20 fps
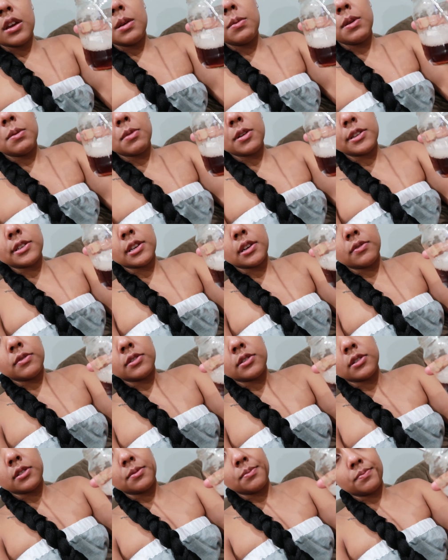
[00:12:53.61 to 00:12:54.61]
made myself
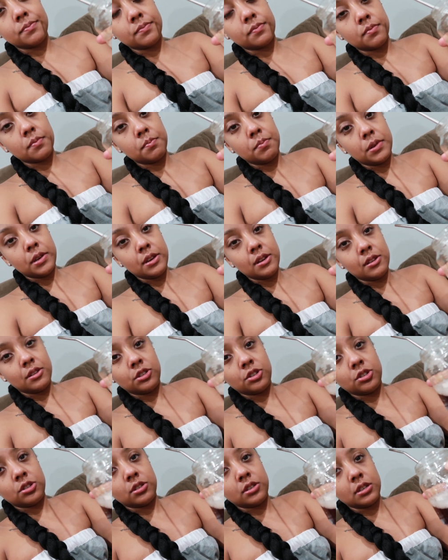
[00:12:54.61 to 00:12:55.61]
some
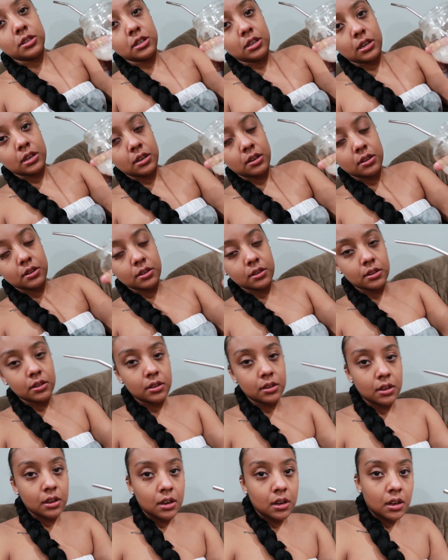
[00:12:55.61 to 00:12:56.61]
peach tea
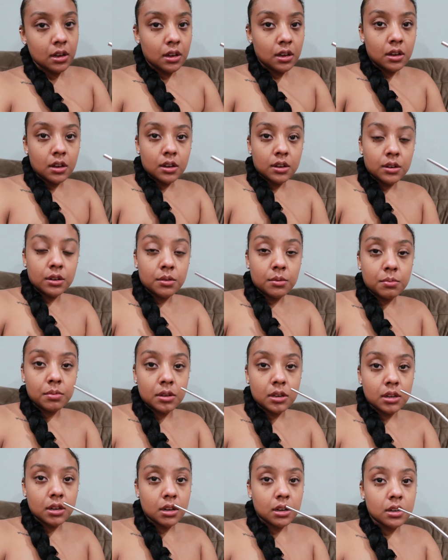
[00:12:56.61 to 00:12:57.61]

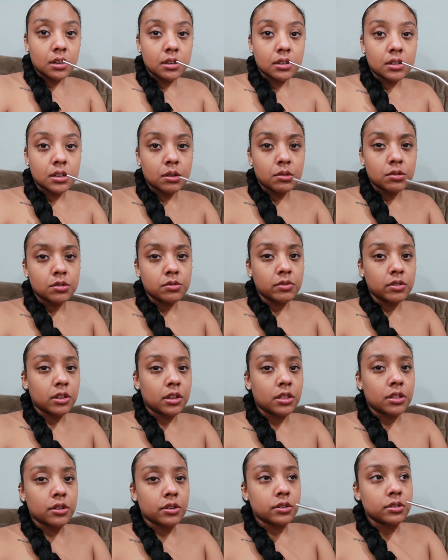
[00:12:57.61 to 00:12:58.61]
because I was
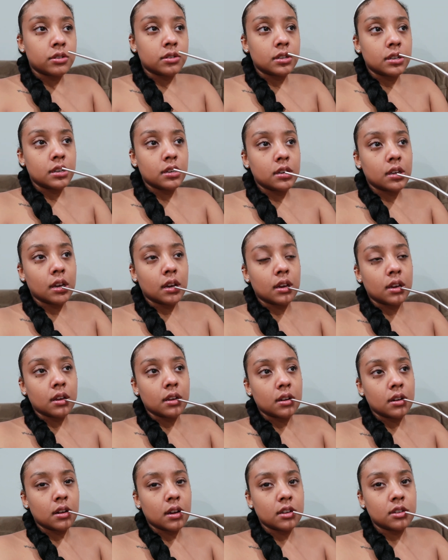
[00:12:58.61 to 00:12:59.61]
really thirsty
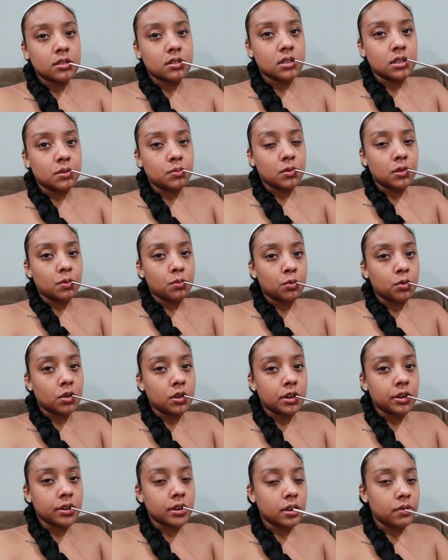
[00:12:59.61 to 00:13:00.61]
and I just didn't want
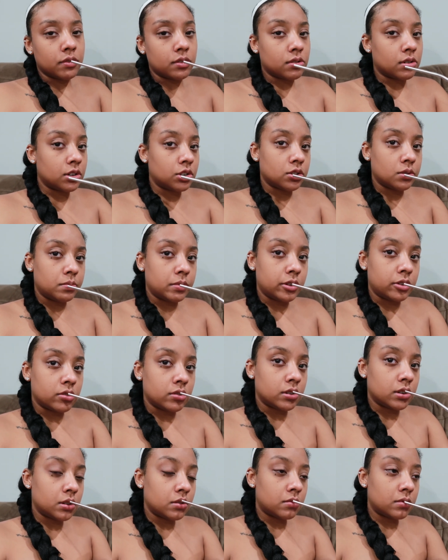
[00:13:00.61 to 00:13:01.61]
water, even though I should be
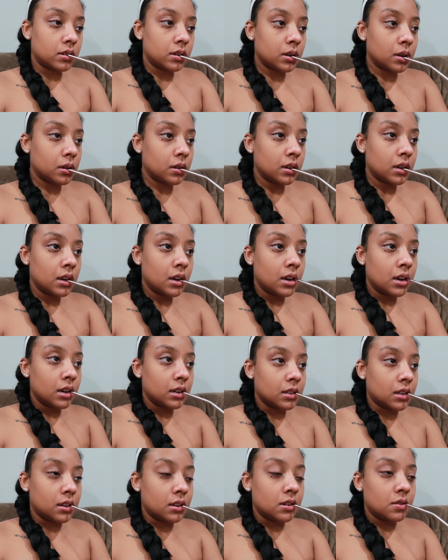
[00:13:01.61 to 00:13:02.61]
drinking water.
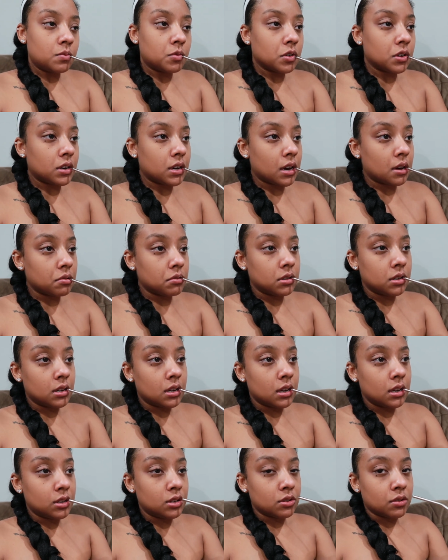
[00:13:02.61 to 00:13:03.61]
But I didn't work out
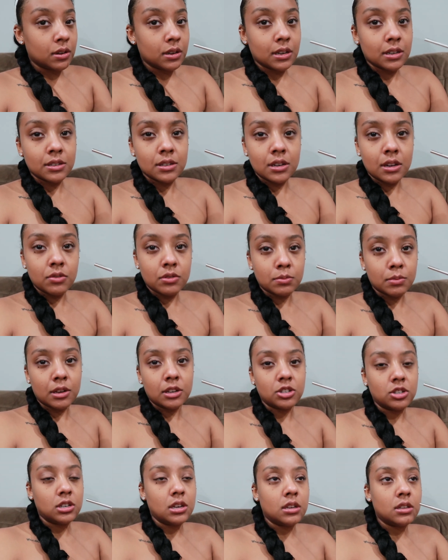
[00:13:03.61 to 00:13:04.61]
today, so I guess today was my
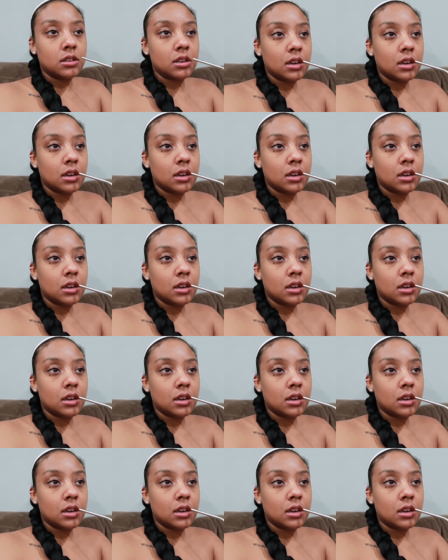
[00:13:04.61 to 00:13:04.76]
cheat